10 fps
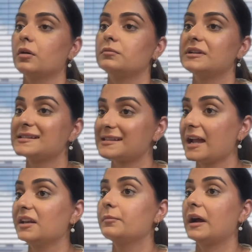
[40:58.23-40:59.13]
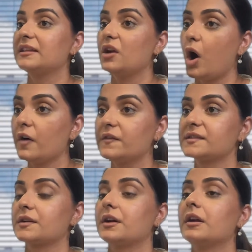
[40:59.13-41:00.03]
decided by the
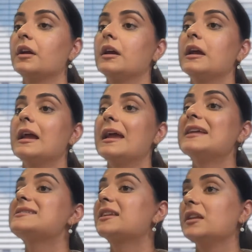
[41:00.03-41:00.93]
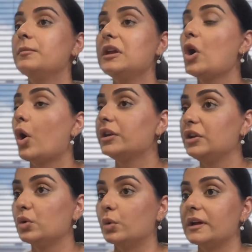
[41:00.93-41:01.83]
officer, it's going to be on
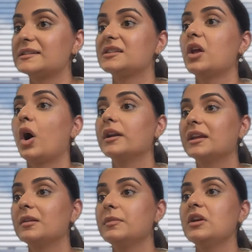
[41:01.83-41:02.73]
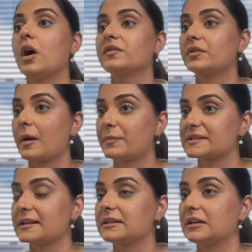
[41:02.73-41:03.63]
you. It's not going to be on the
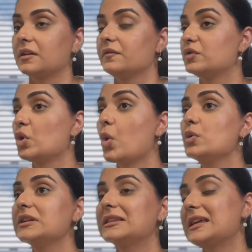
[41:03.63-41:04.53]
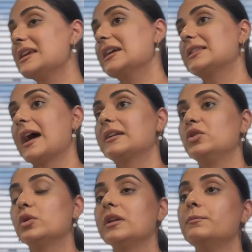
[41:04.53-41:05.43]
representative. Don't think that you can